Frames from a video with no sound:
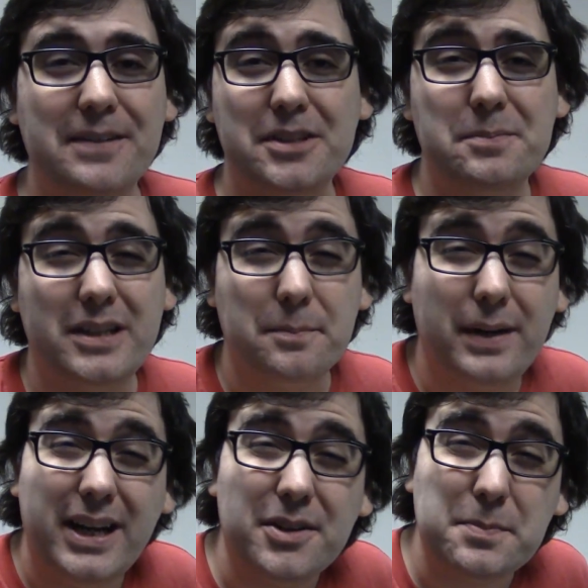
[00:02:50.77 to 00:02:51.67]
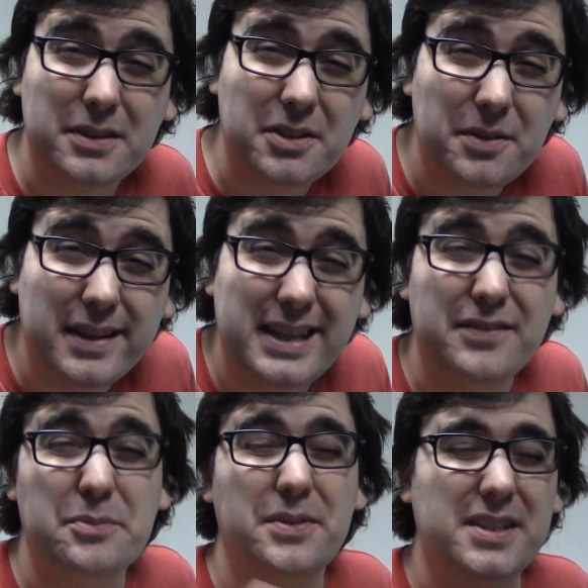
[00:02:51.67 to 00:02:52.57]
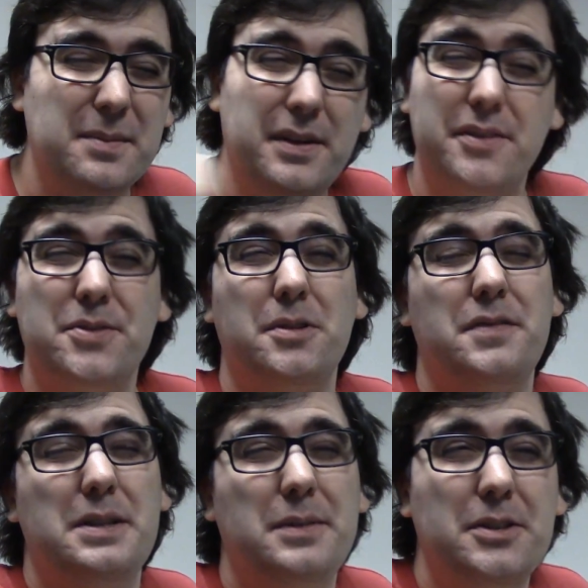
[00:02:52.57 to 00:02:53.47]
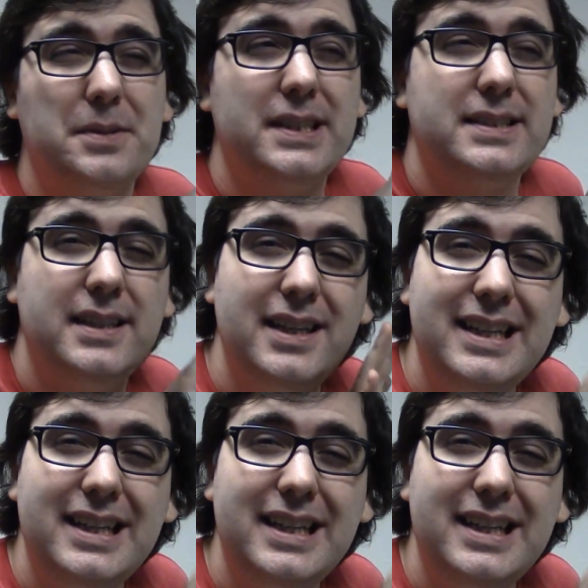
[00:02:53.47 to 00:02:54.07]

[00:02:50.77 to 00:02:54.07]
I have to update the BIOS, but to do that I have to put some other sort of C P U in it,